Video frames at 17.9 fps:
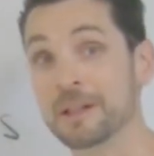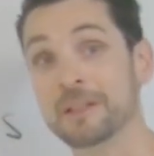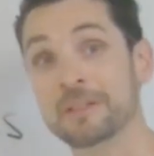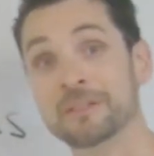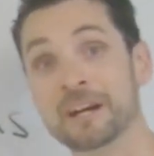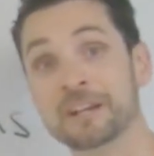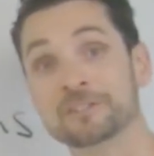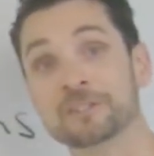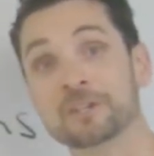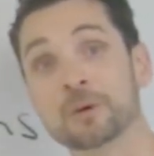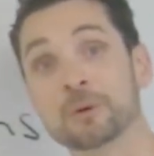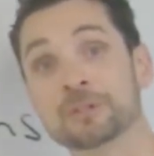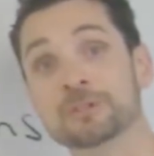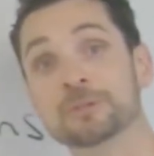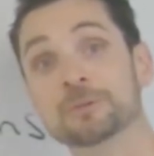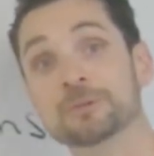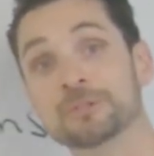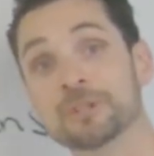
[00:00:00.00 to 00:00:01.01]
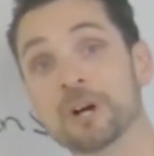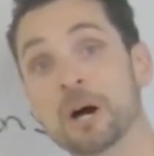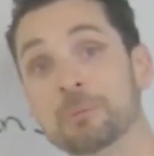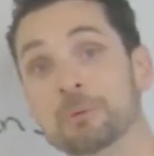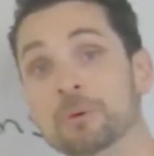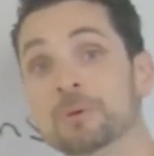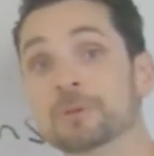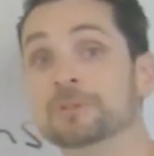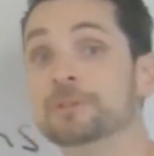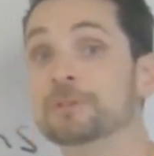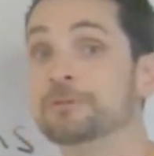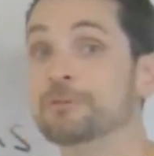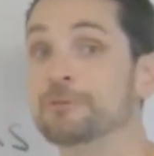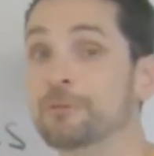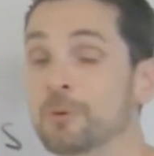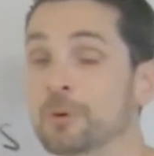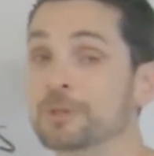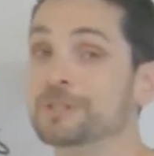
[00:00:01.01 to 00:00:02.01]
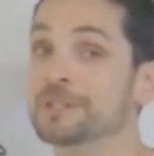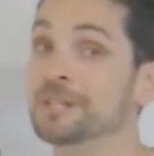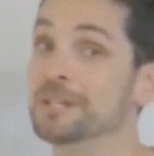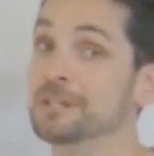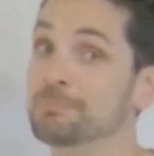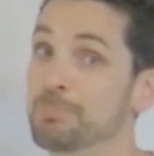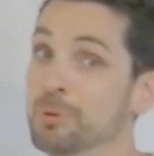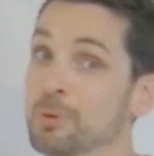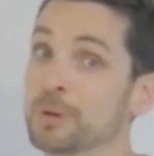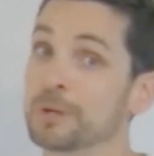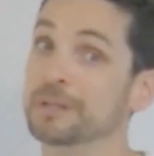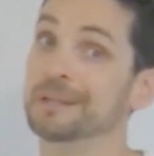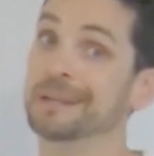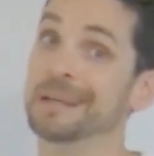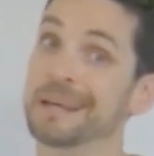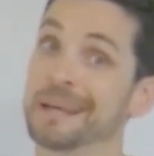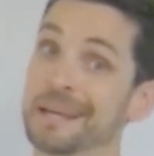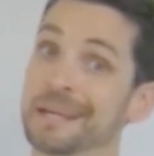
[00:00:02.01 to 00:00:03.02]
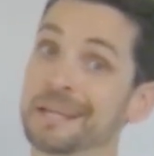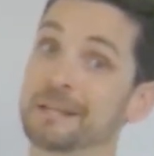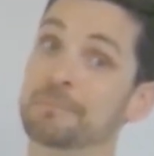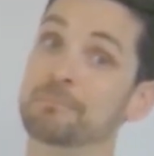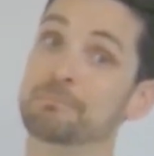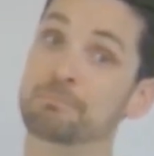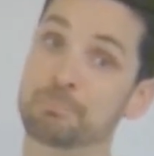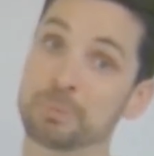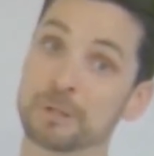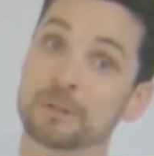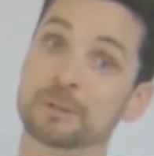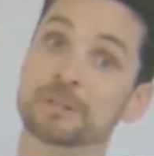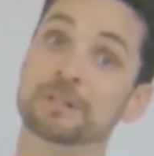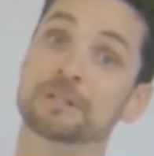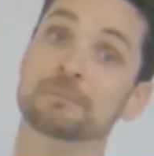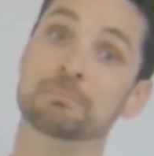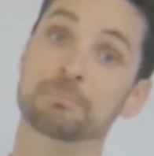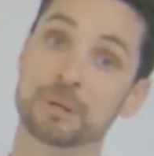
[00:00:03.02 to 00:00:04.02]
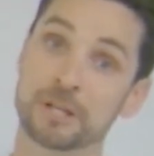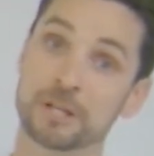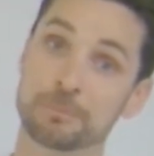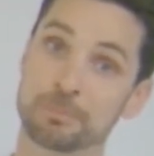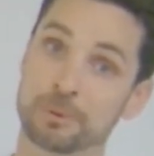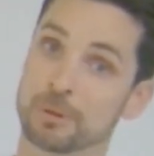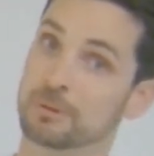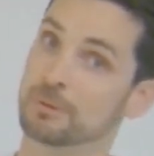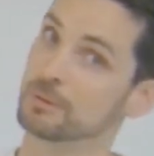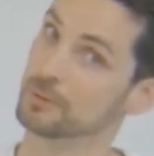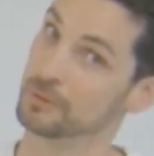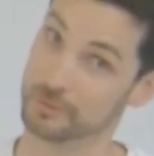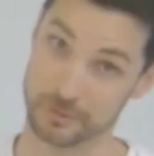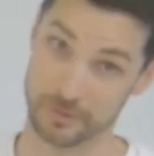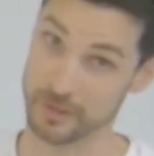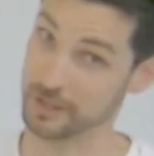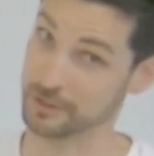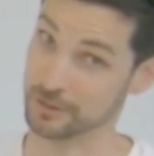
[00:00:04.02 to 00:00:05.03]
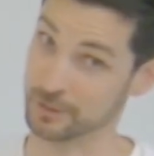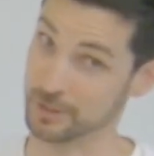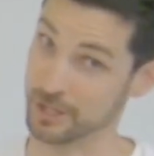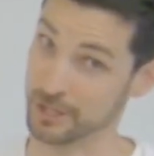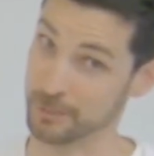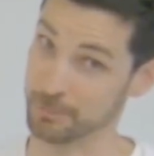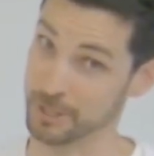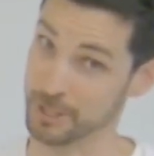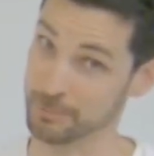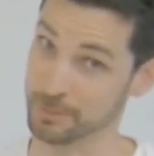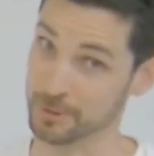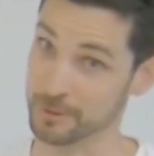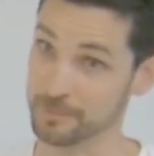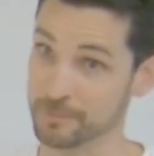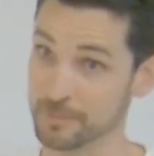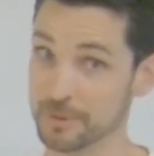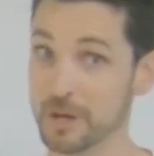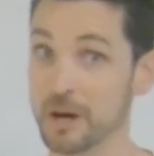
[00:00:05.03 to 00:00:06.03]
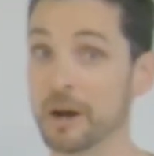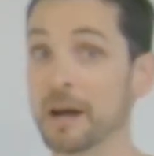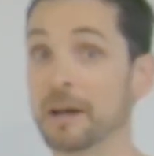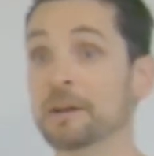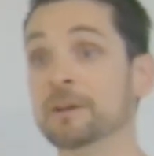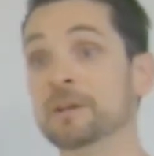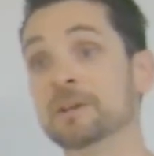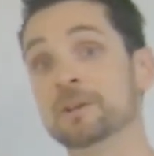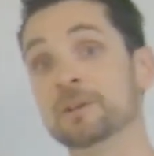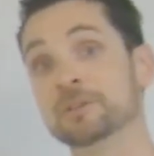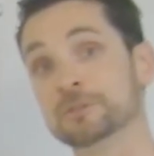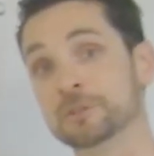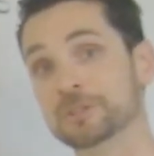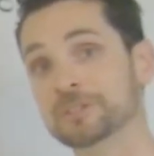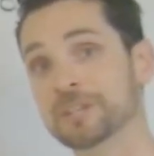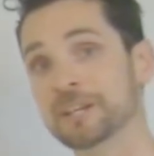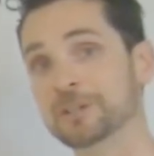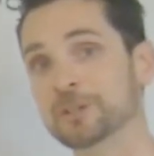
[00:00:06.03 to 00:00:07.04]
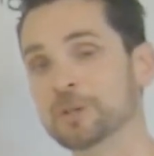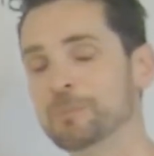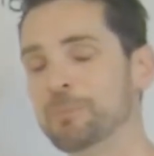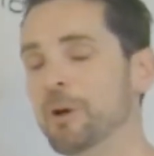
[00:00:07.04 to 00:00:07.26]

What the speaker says: That's going to double to 14.8 billion people. That's a lot of people. All right, so let's take a little